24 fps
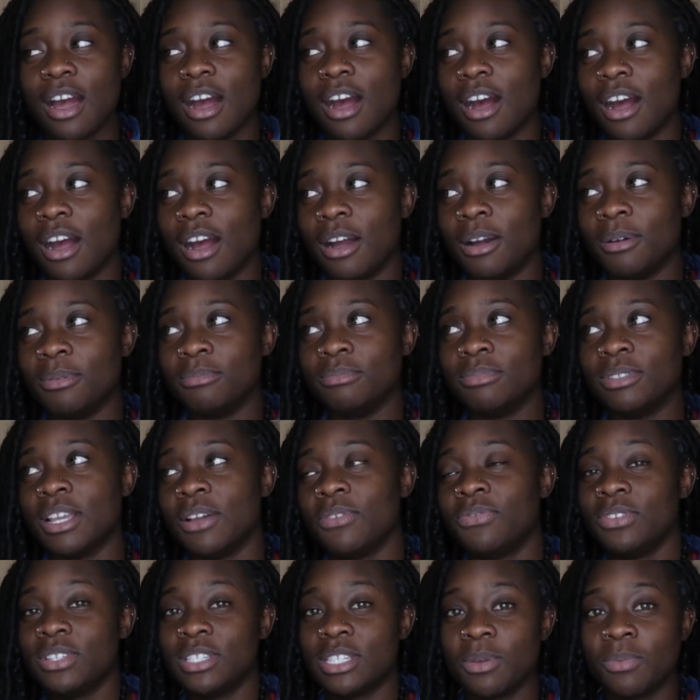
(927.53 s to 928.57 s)

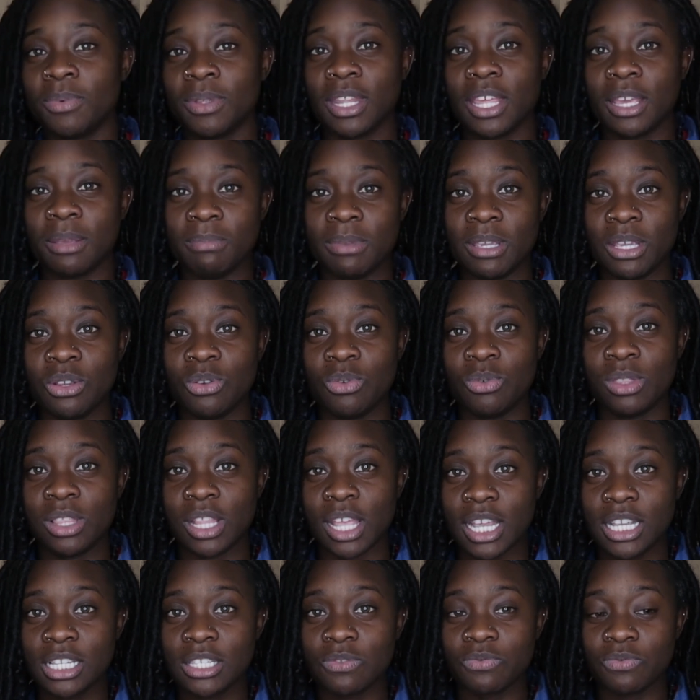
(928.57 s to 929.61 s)
Definitely someone like me who
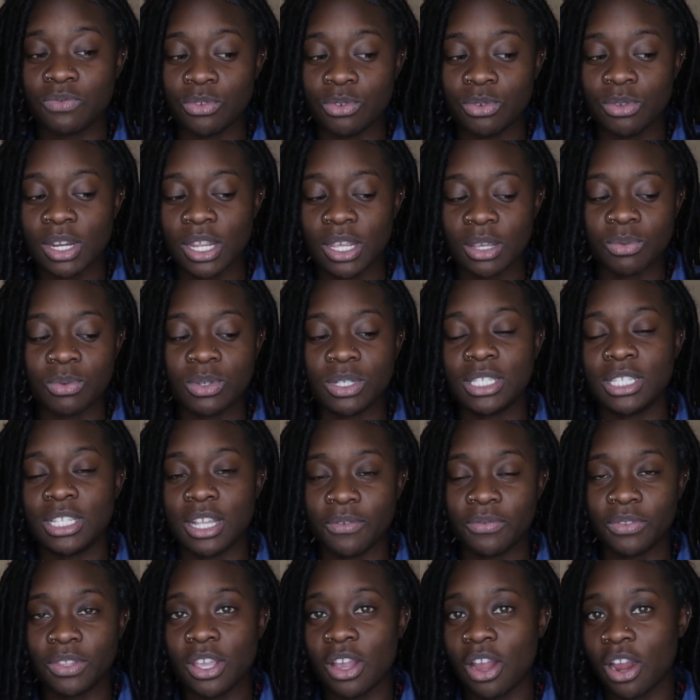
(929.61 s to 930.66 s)
likes food, it was
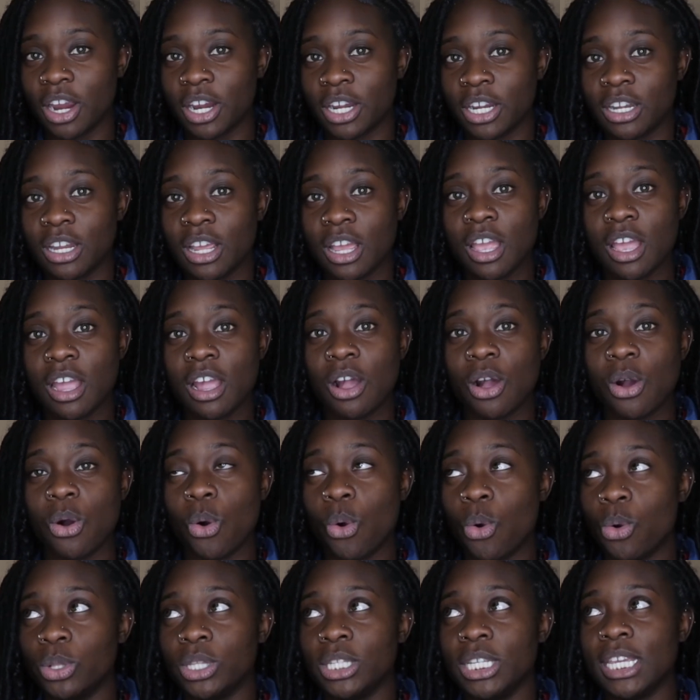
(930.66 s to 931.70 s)
definitely hard
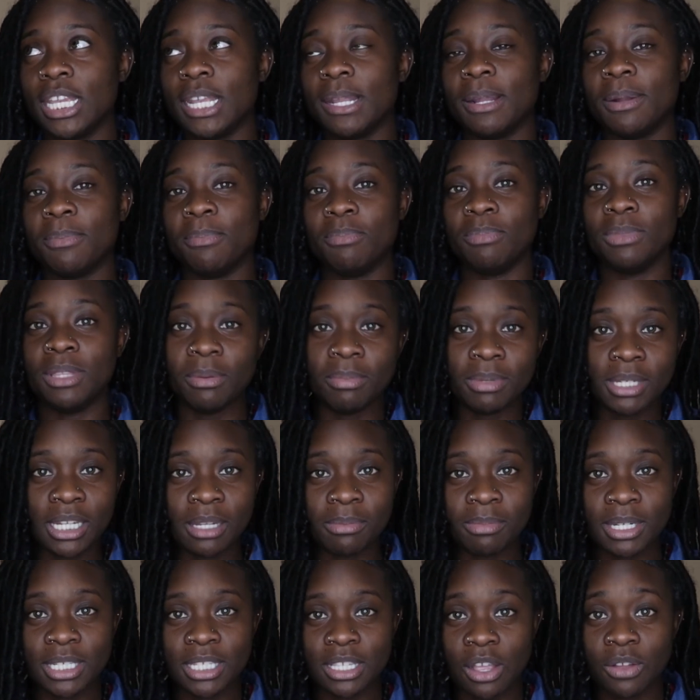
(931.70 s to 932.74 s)
only
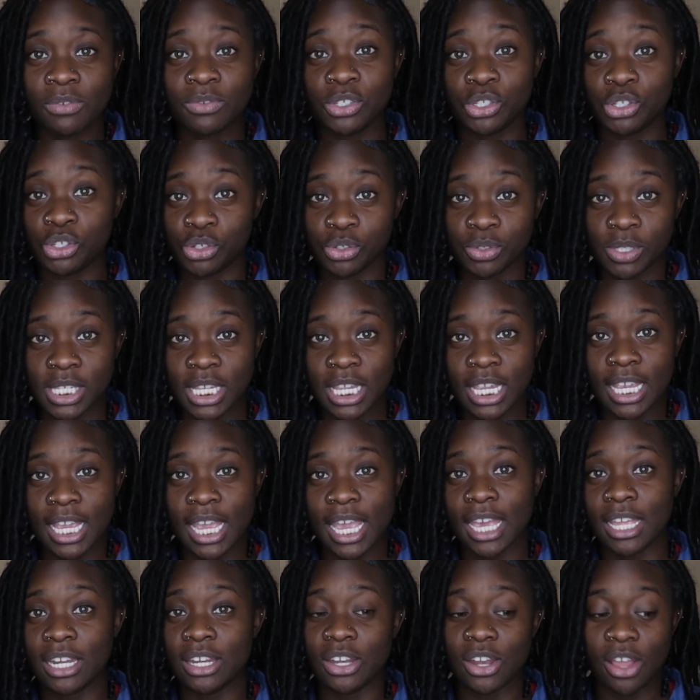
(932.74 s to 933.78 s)
limiting myself to juicing
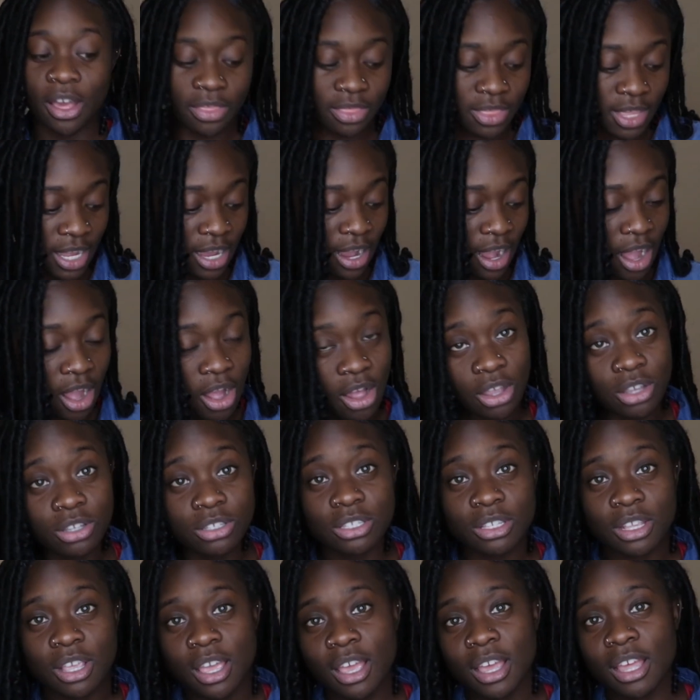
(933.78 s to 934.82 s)
and nothing
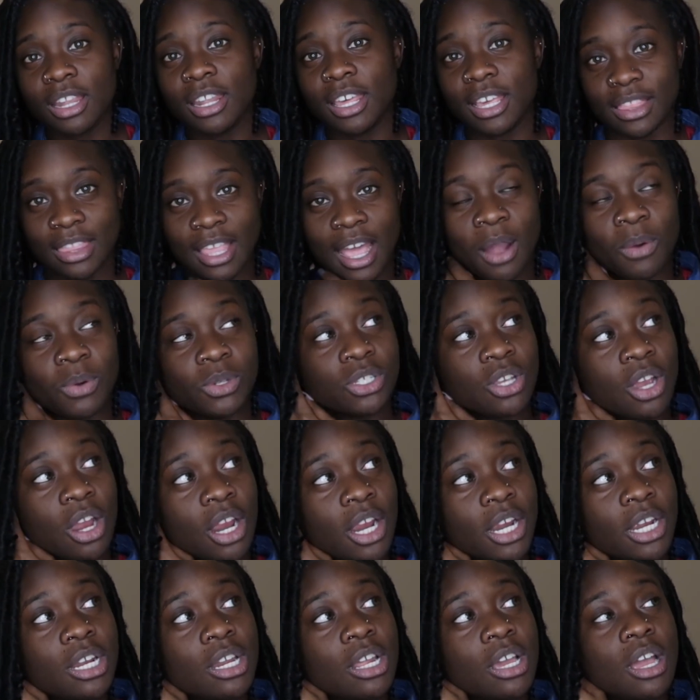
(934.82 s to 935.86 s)
else. Like, that was
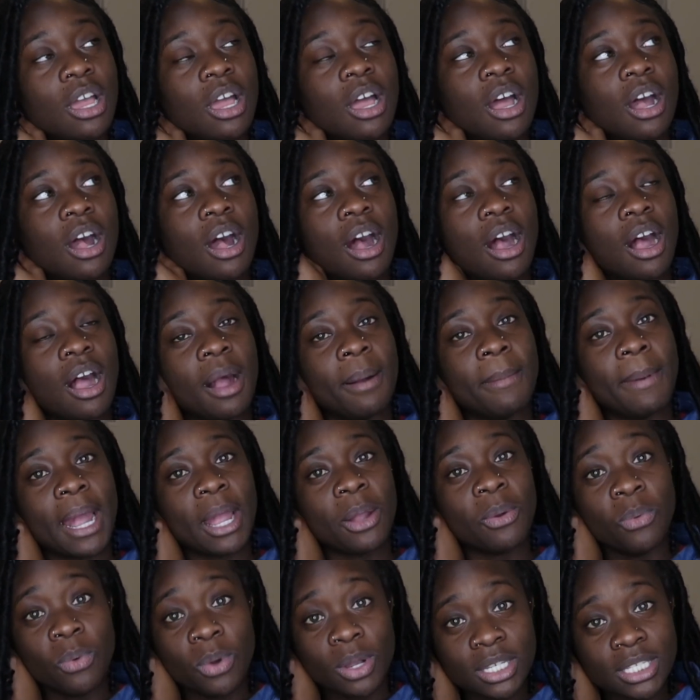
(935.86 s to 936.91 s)
hard.
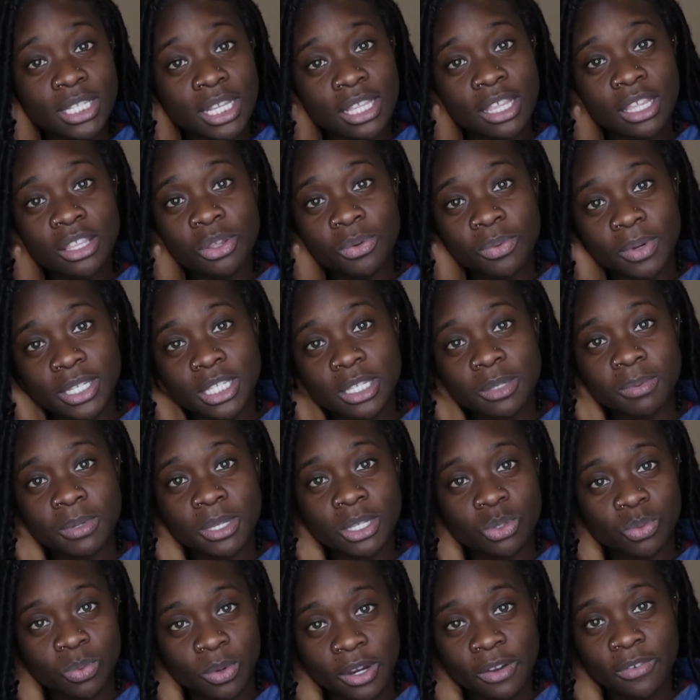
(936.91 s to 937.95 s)
I will say that the
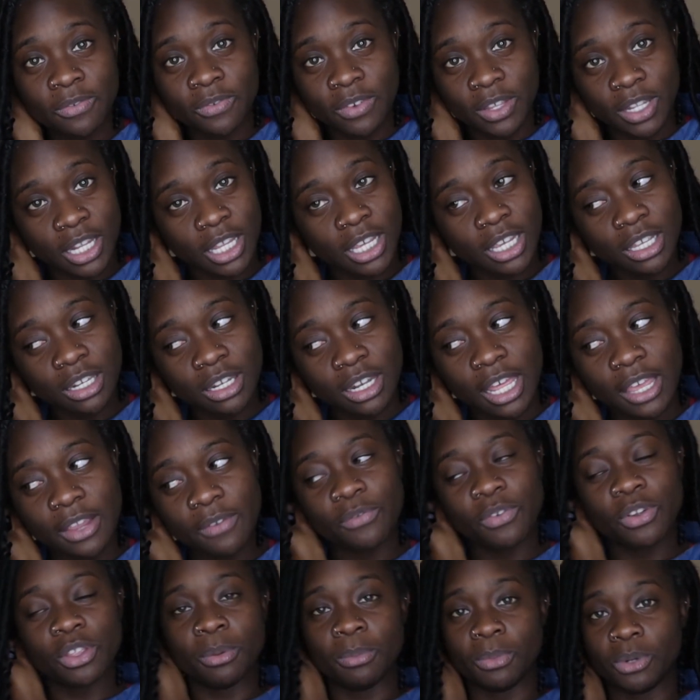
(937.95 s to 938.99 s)
recipes were filling, like,
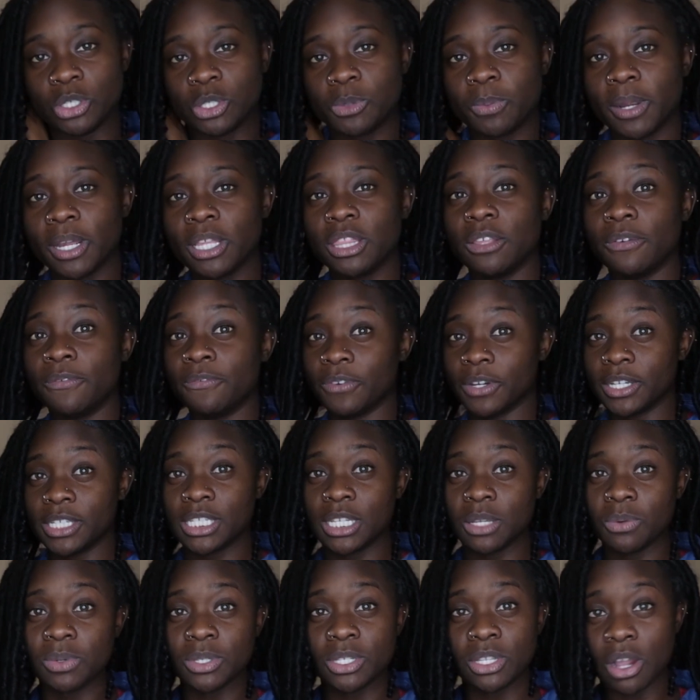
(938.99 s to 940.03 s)
for the most part. The first
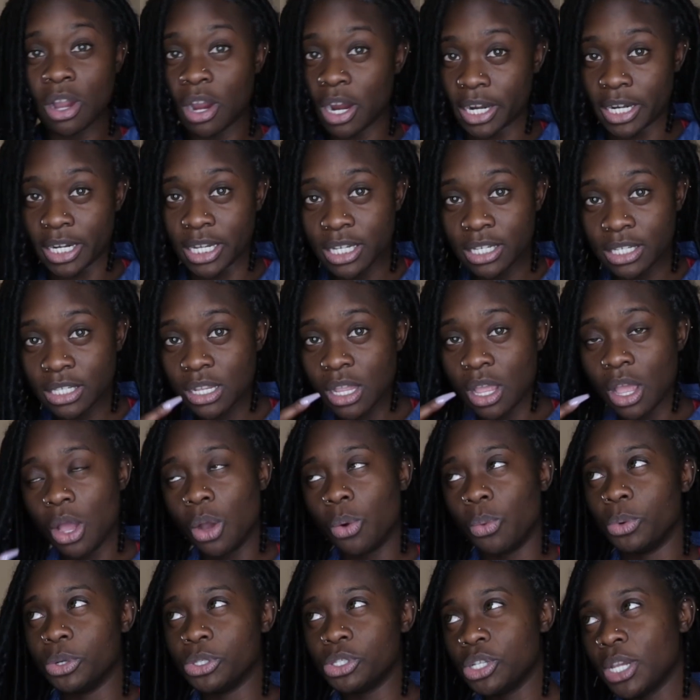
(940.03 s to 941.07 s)
day was the hardest.
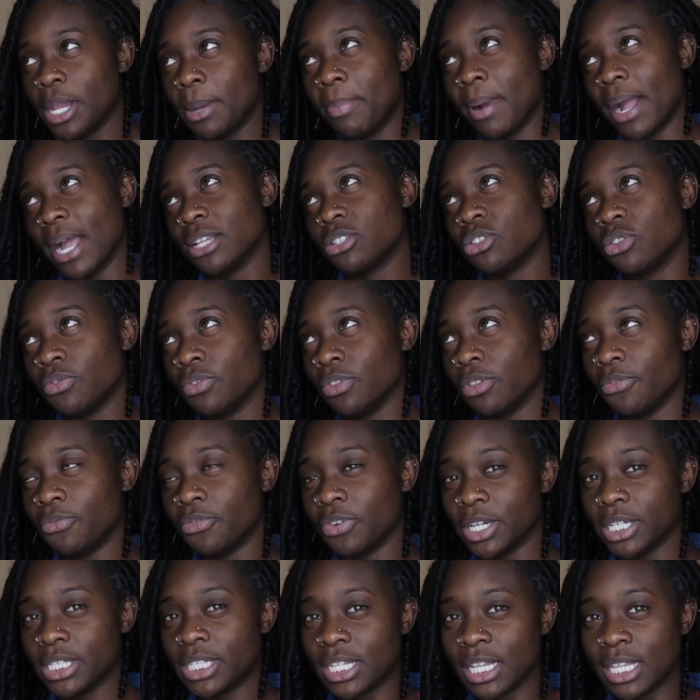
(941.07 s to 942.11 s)
Once you get past over the
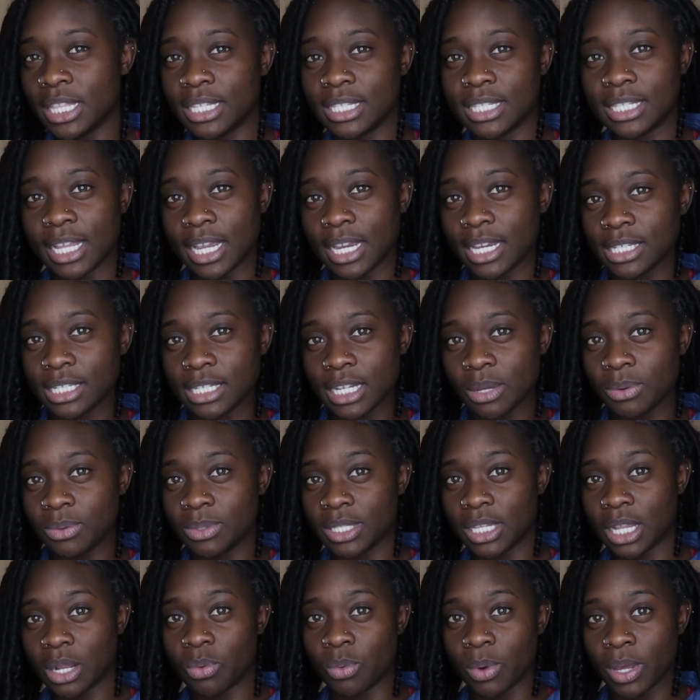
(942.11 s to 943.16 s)
first day, the second day
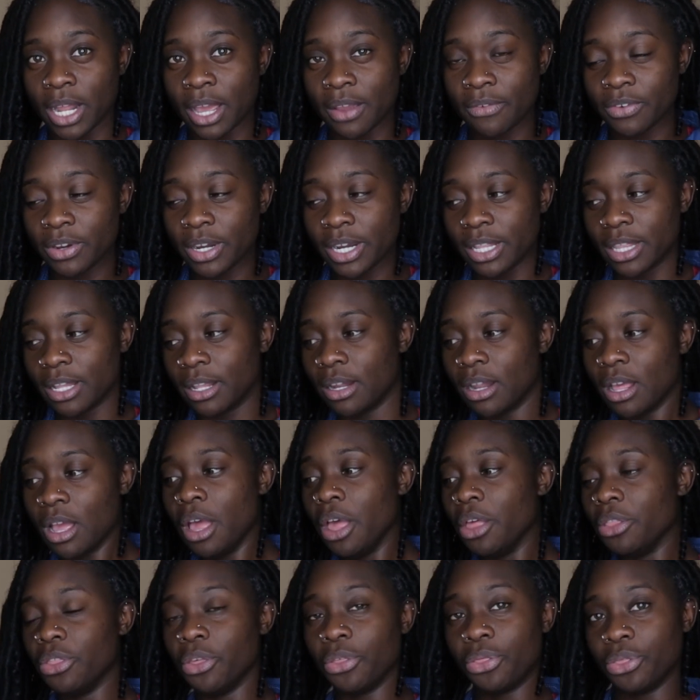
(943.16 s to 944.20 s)
was like whatever, and then
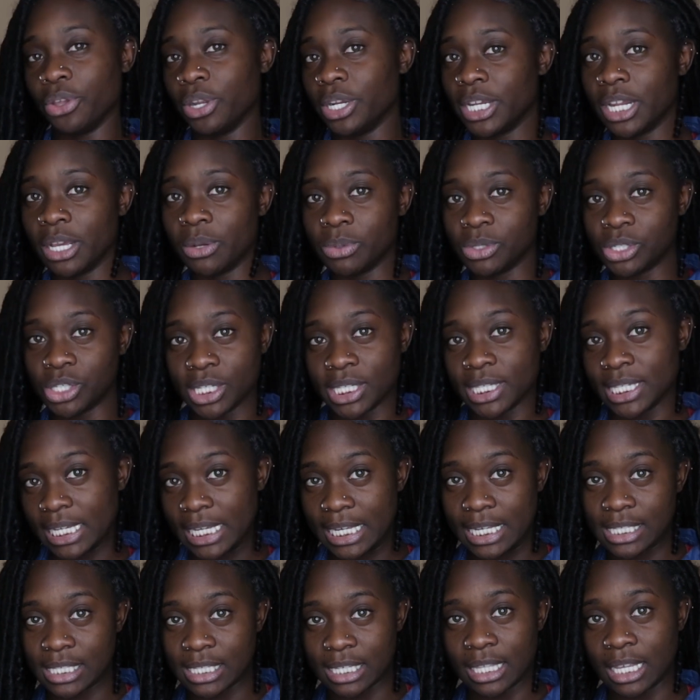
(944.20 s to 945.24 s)
the third day was just
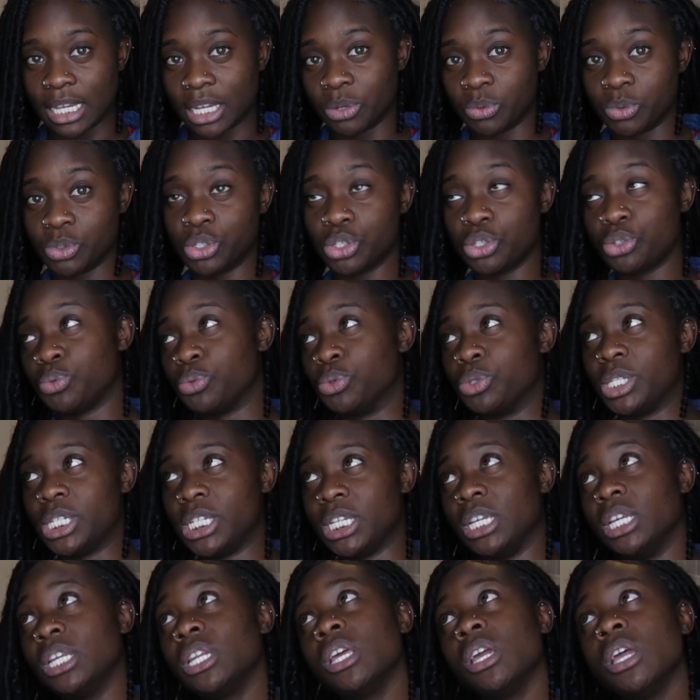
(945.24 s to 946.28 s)
easy, like it was just
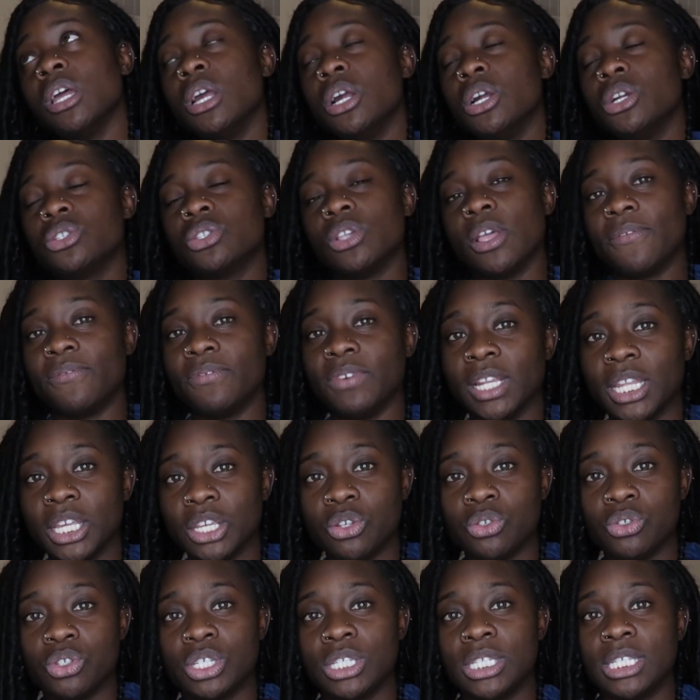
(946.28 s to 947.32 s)
routine. So I feel
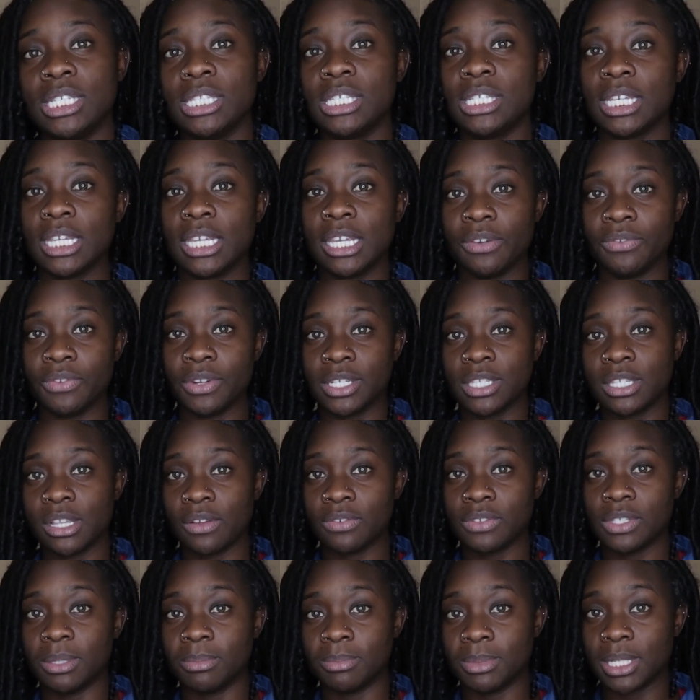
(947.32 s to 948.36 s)
like you just need to give
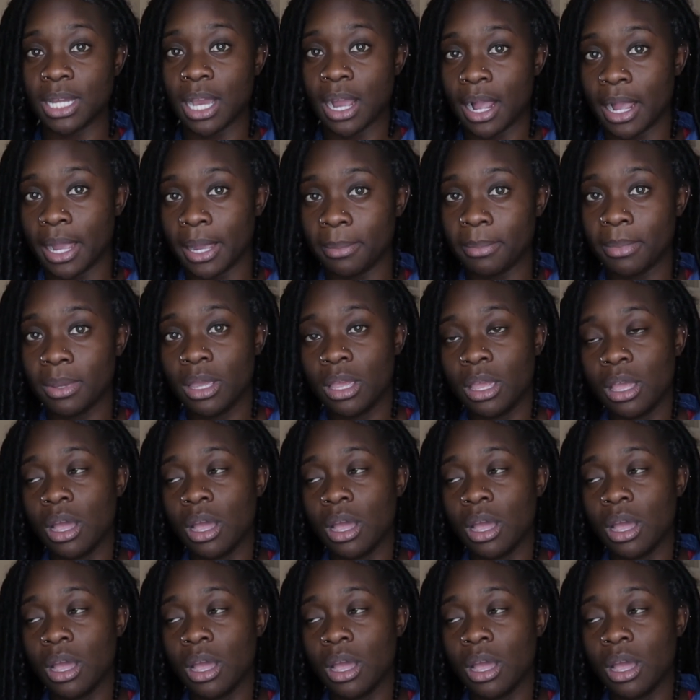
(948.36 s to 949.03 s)
yourself some time